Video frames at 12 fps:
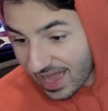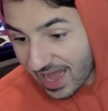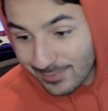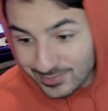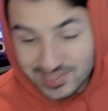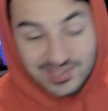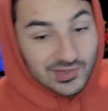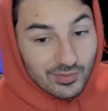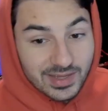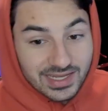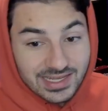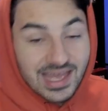I'm
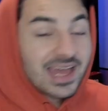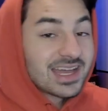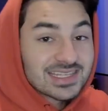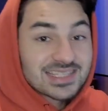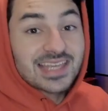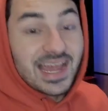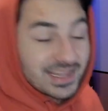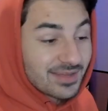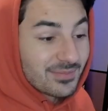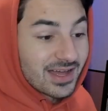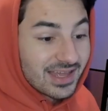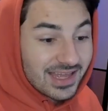assuming
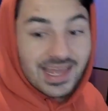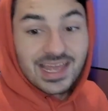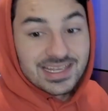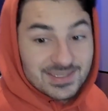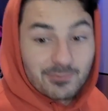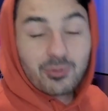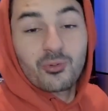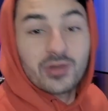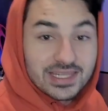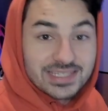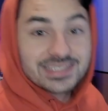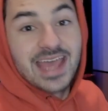Saitama is
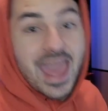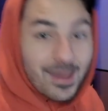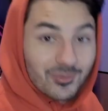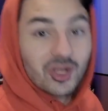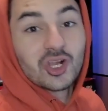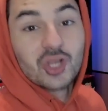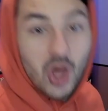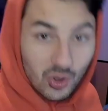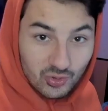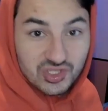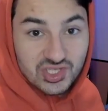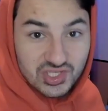pretty damn
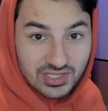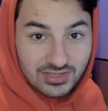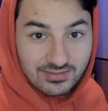close.